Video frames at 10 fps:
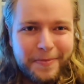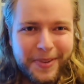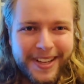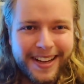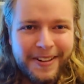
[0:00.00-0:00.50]

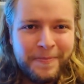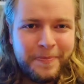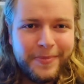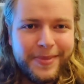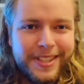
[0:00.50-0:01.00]
But yeah,
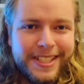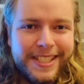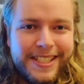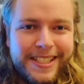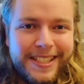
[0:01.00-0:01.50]
this
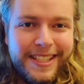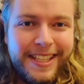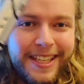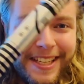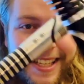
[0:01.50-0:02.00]
is
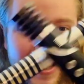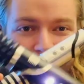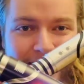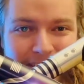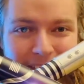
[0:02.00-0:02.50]
the
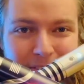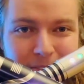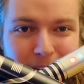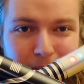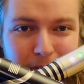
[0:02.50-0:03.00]

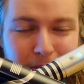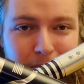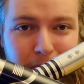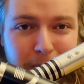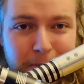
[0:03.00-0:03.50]
Zephyr
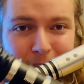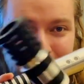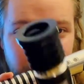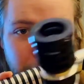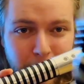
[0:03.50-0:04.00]
from
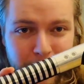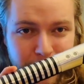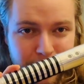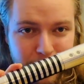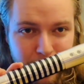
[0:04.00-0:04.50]

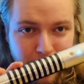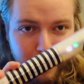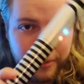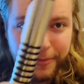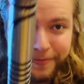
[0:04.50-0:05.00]
Saberproject
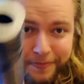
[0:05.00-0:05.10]
shop.